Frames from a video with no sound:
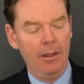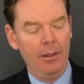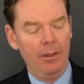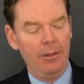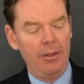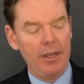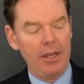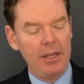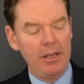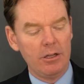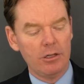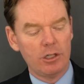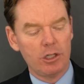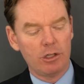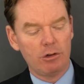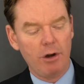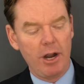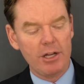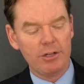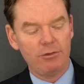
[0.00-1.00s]
The
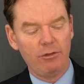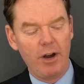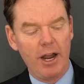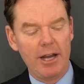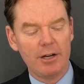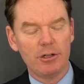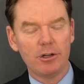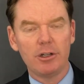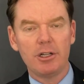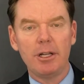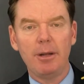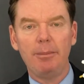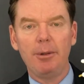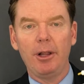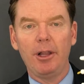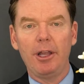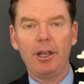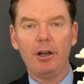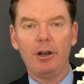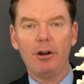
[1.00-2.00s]
stress fracture
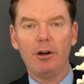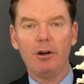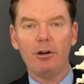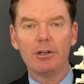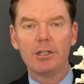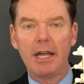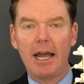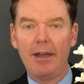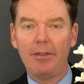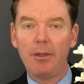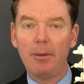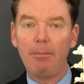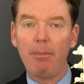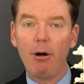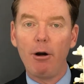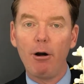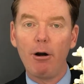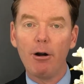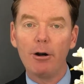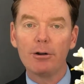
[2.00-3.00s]
typically occurs at the
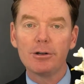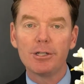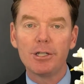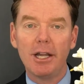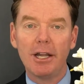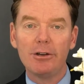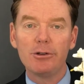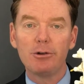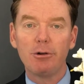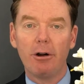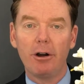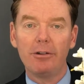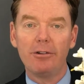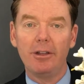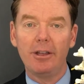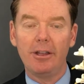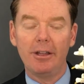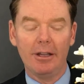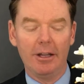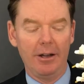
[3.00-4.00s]
Pars
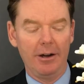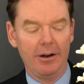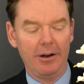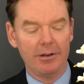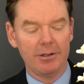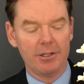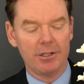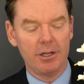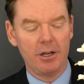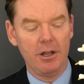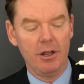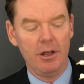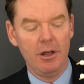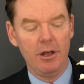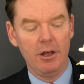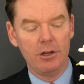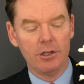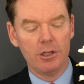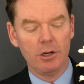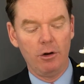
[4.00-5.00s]
Interarticularis.
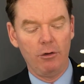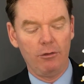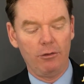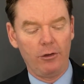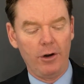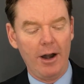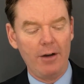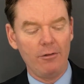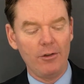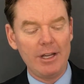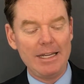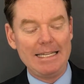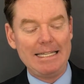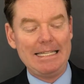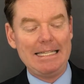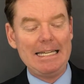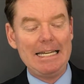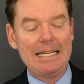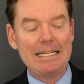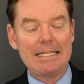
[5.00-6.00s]
So for every
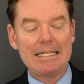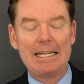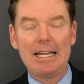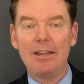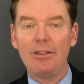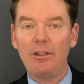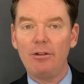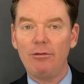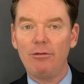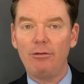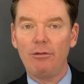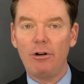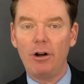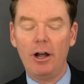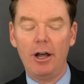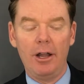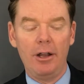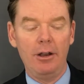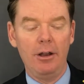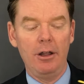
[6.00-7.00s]
disc in the
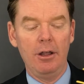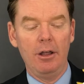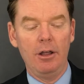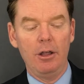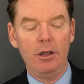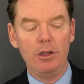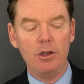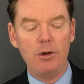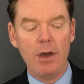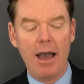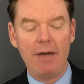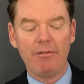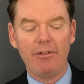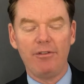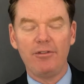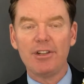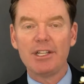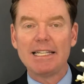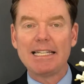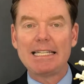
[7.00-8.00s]
front, you have a
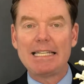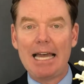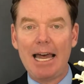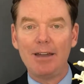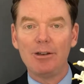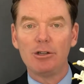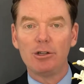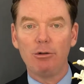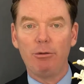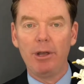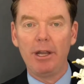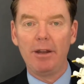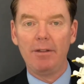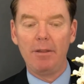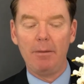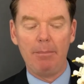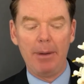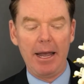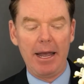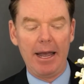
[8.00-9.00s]
facet joint in
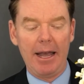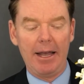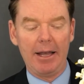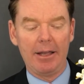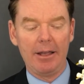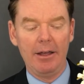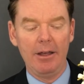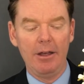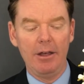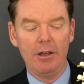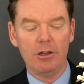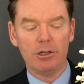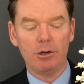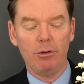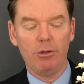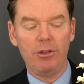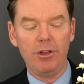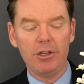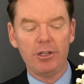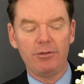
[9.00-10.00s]
the back. So
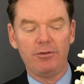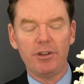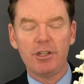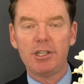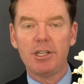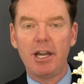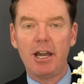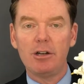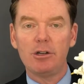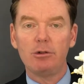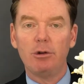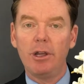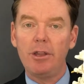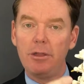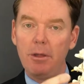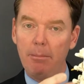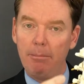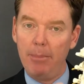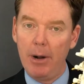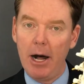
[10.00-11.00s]
this facet joint,
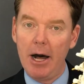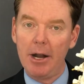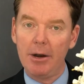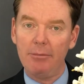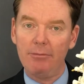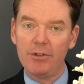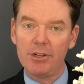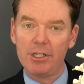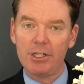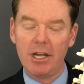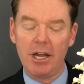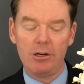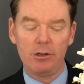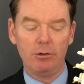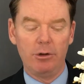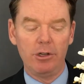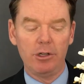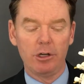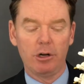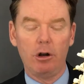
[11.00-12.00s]
the bottom facet
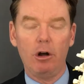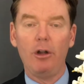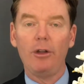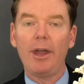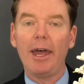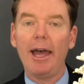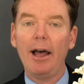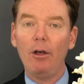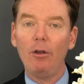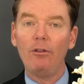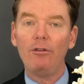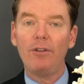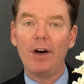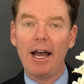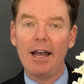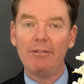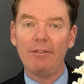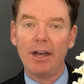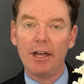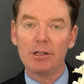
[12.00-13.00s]
joints are called
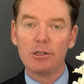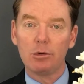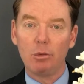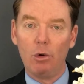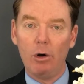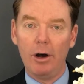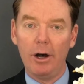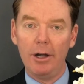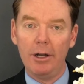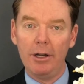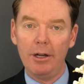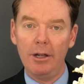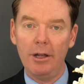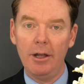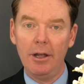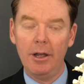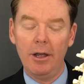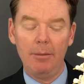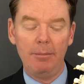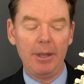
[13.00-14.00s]
L5S1
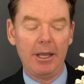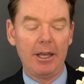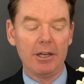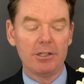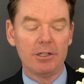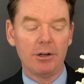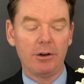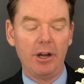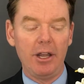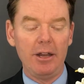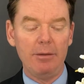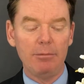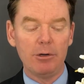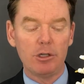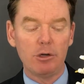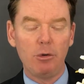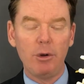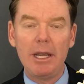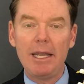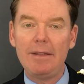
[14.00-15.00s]
because they're in
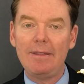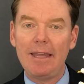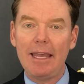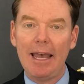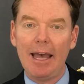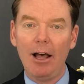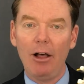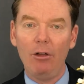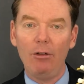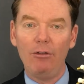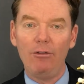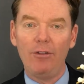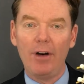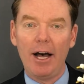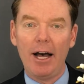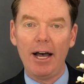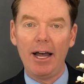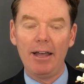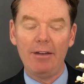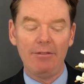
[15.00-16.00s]
between the
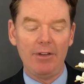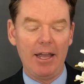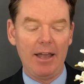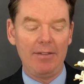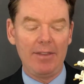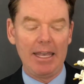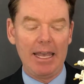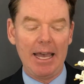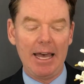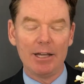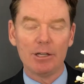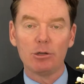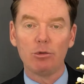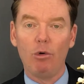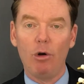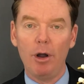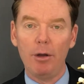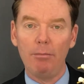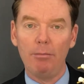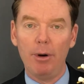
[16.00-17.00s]
L5 and the
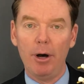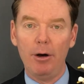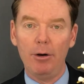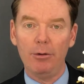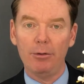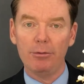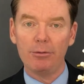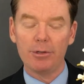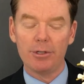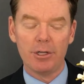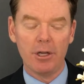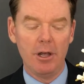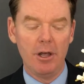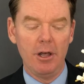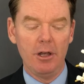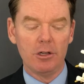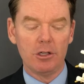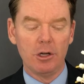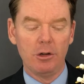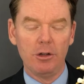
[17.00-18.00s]
S1 bones.
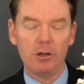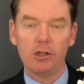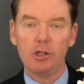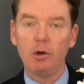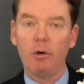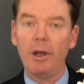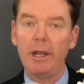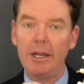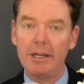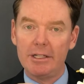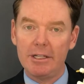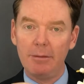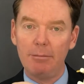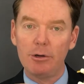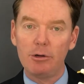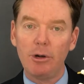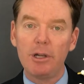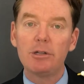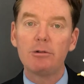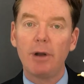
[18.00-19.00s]
So the joint is in
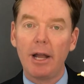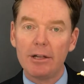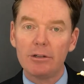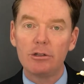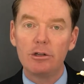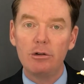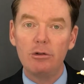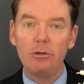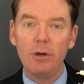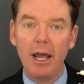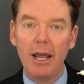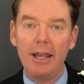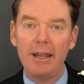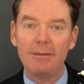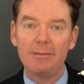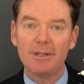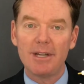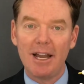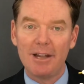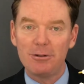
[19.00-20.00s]
between, so it has two
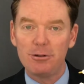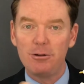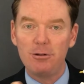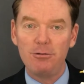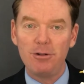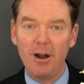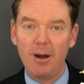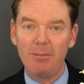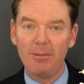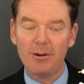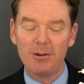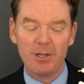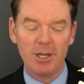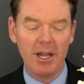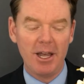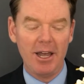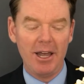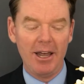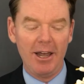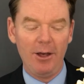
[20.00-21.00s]
names. It has two numbers,
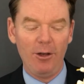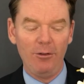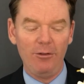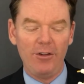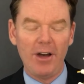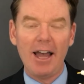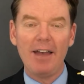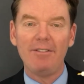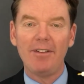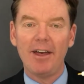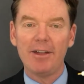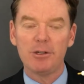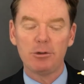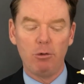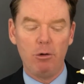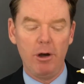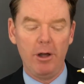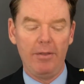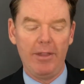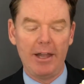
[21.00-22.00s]

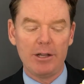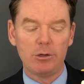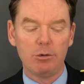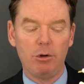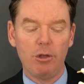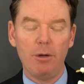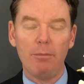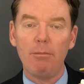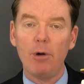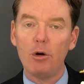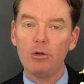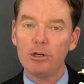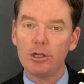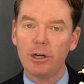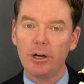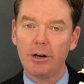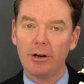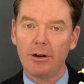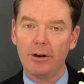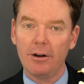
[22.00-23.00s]
L5S1. That's where the
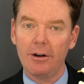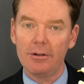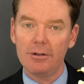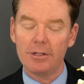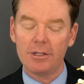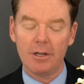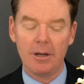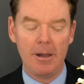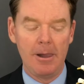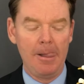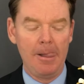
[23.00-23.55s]
motion occurs.